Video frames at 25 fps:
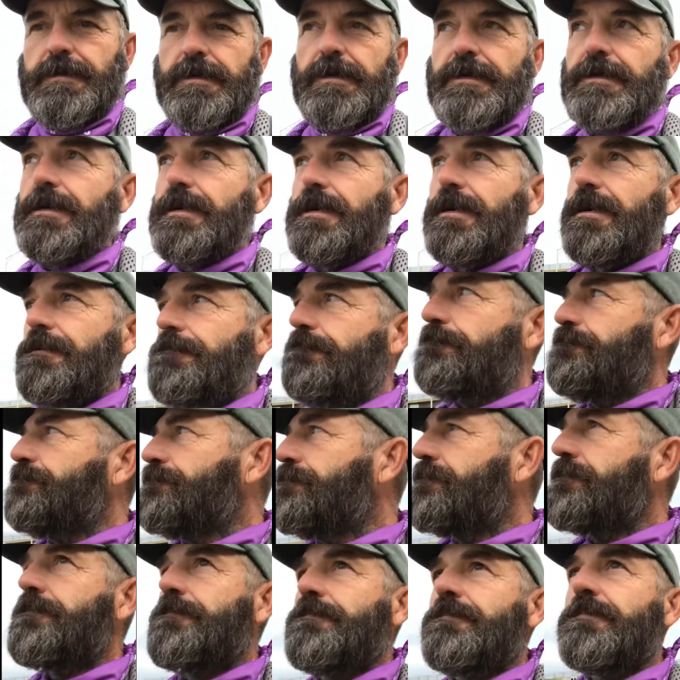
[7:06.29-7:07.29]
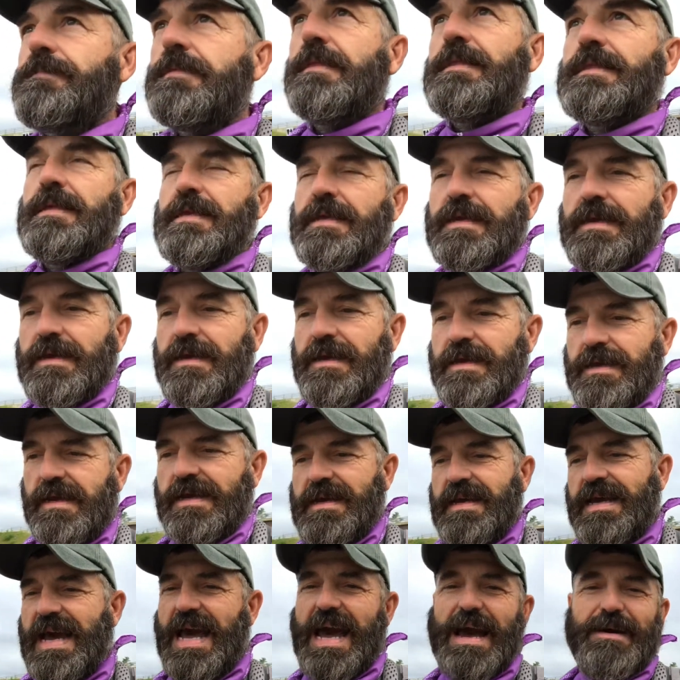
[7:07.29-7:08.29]
I
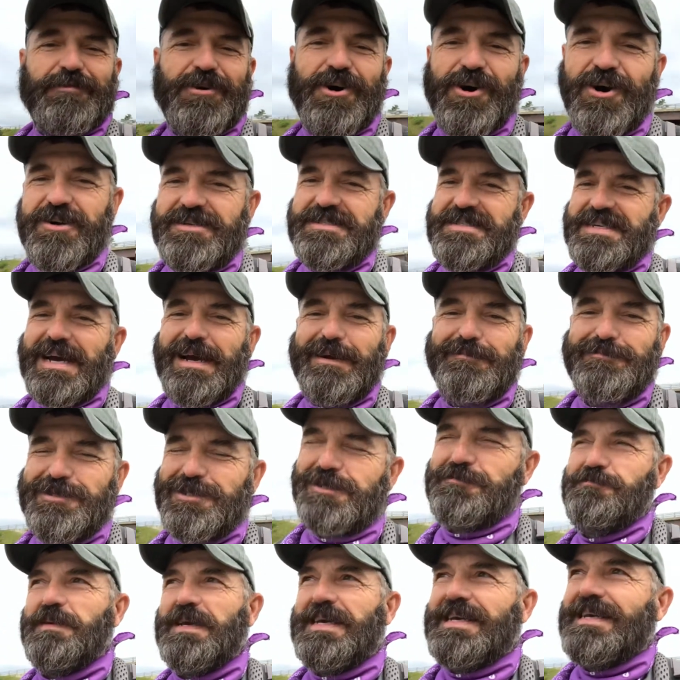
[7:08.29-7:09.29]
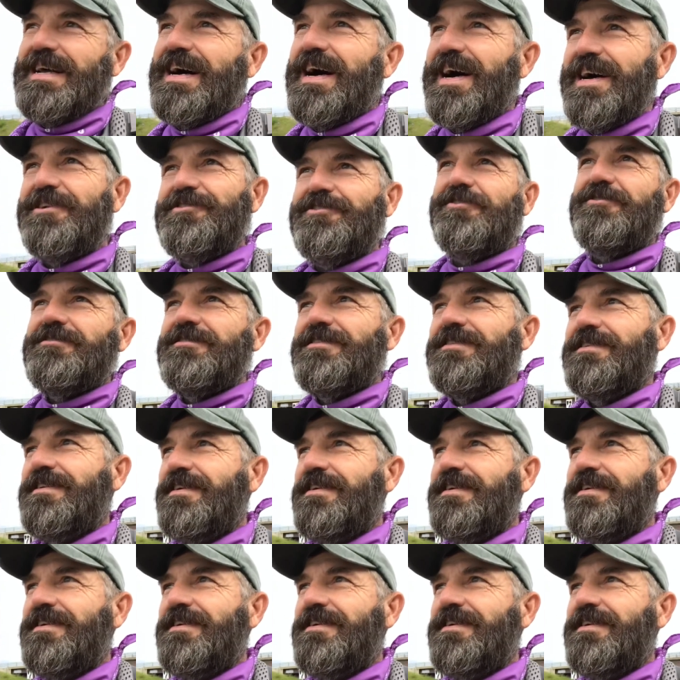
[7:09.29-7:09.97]
have a hard time just being idle.